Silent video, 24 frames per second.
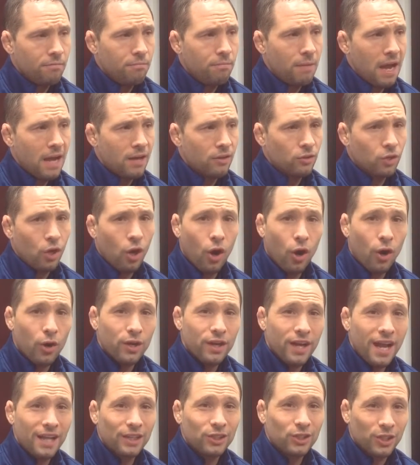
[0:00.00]
battled hard
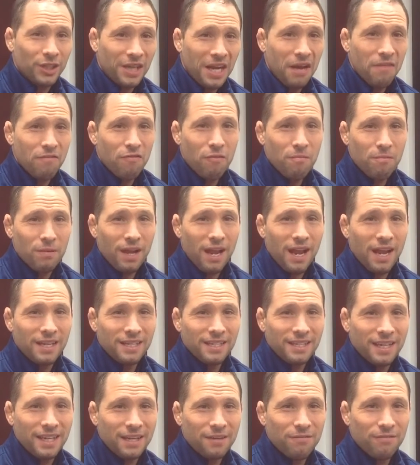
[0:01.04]
and actually came from
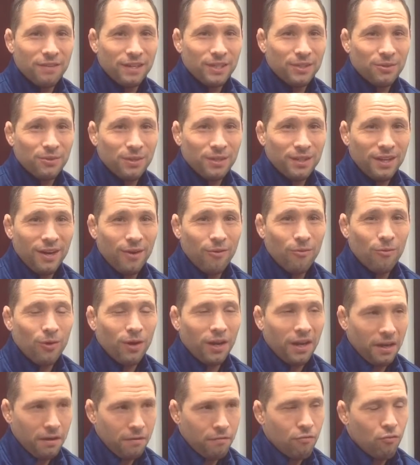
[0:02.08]
behind to get a victory there at
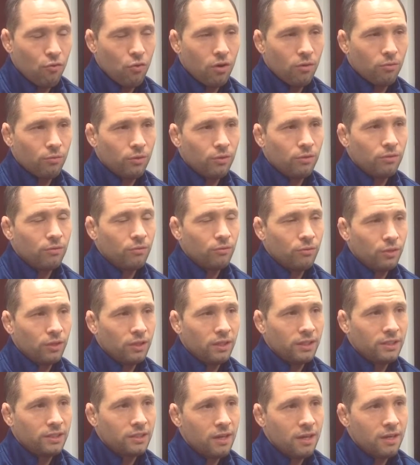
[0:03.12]
184, and we're
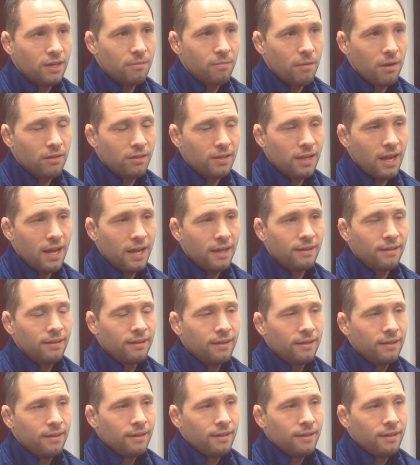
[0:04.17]
really excited about that.